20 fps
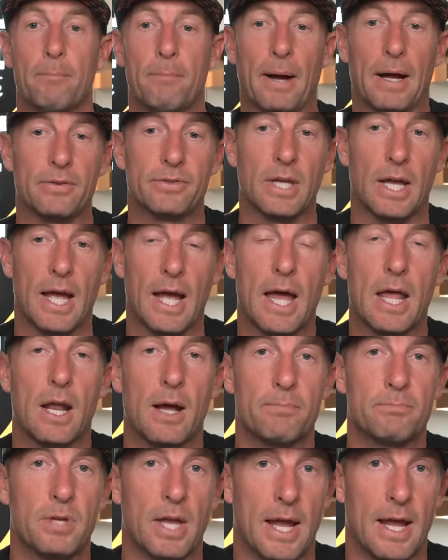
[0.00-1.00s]
about to head
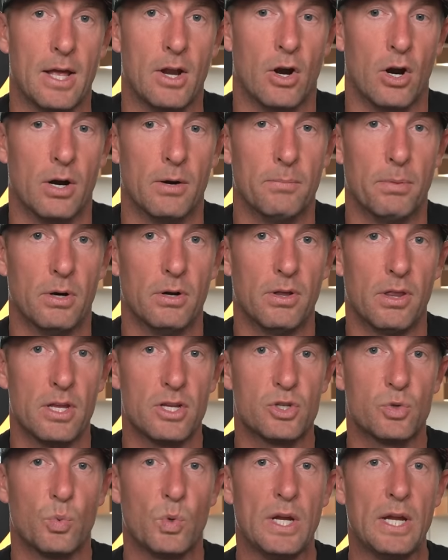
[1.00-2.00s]
up to Ann Arbor
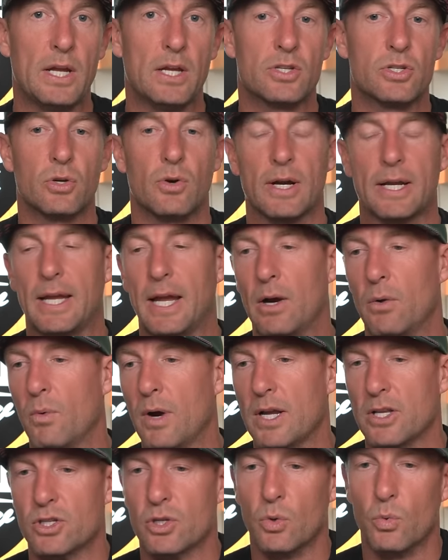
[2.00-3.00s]
this week, so I can't
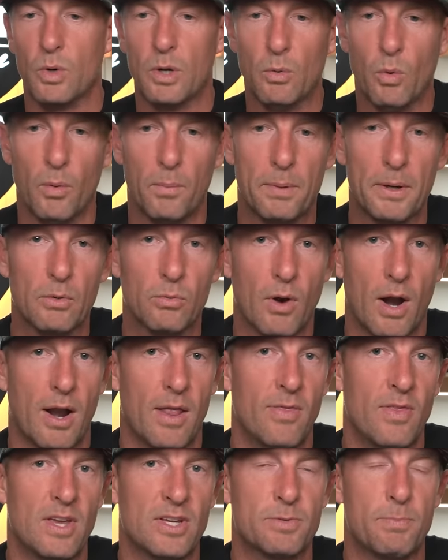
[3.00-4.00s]
wait. So we will be
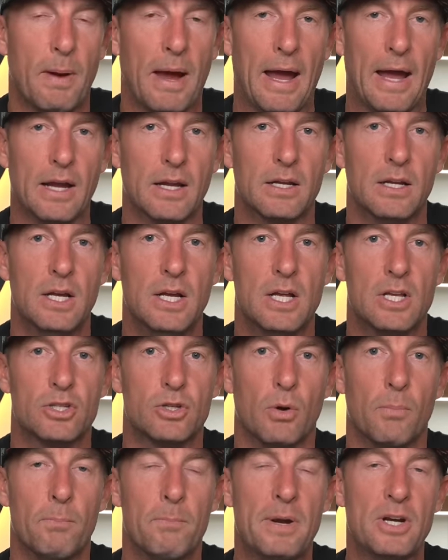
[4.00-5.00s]
running this back.
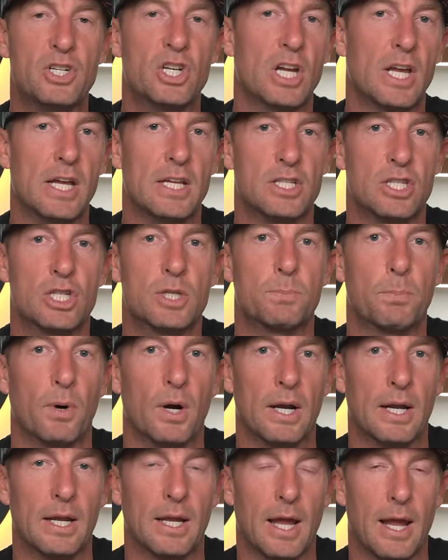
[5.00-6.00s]
So Michigan
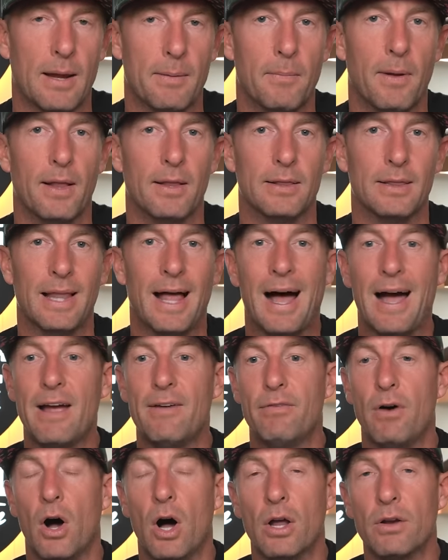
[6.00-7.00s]
spring game
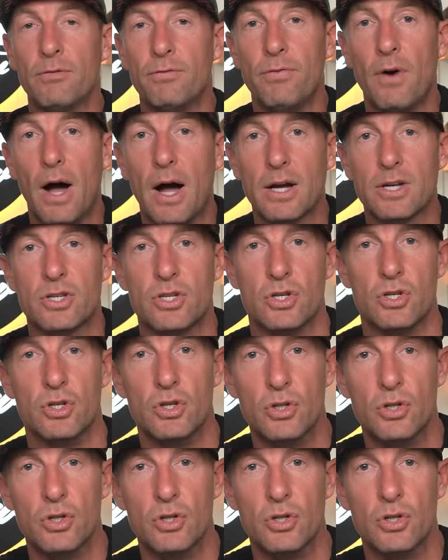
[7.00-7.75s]
live on Fox